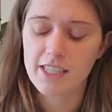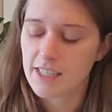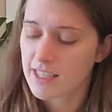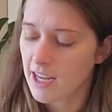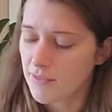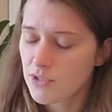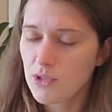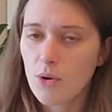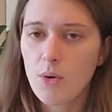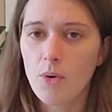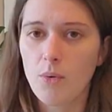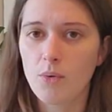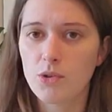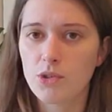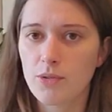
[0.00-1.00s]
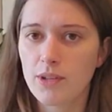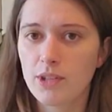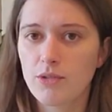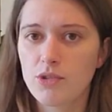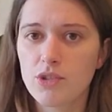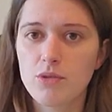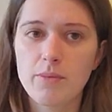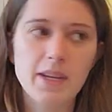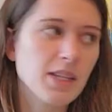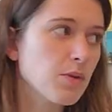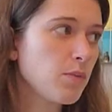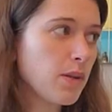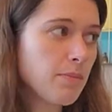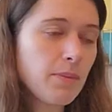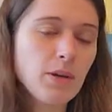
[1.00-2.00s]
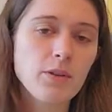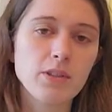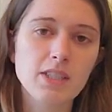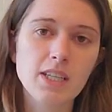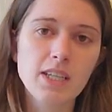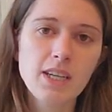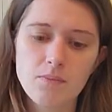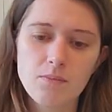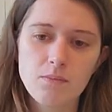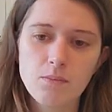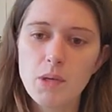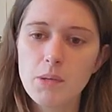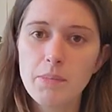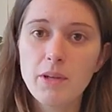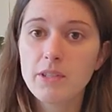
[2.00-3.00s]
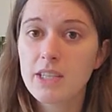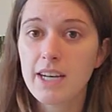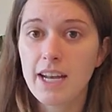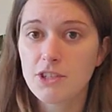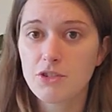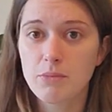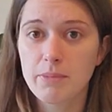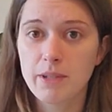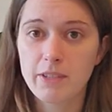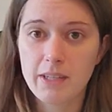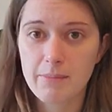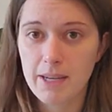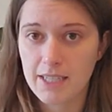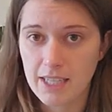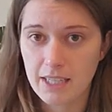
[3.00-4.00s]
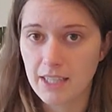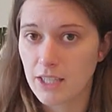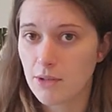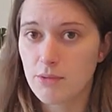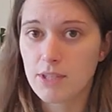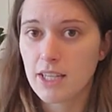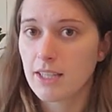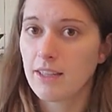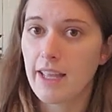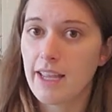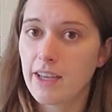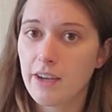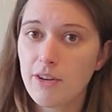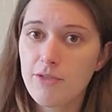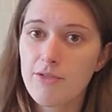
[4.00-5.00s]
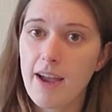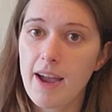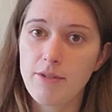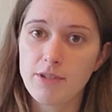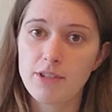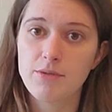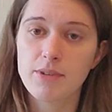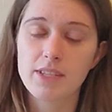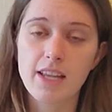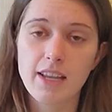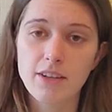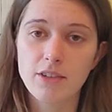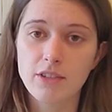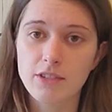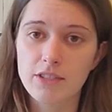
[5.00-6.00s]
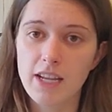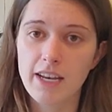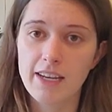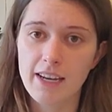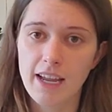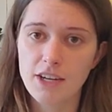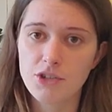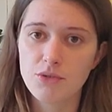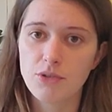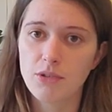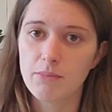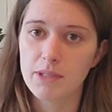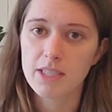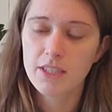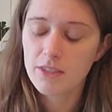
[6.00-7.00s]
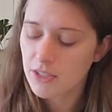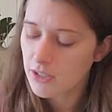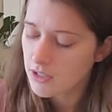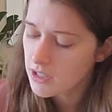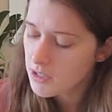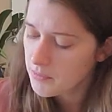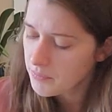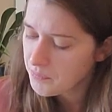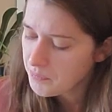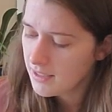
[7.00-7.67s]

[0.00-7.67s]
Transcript: and stuff. So during those 2 weeks, we built a natural building basically using like found and recycled and natural materials.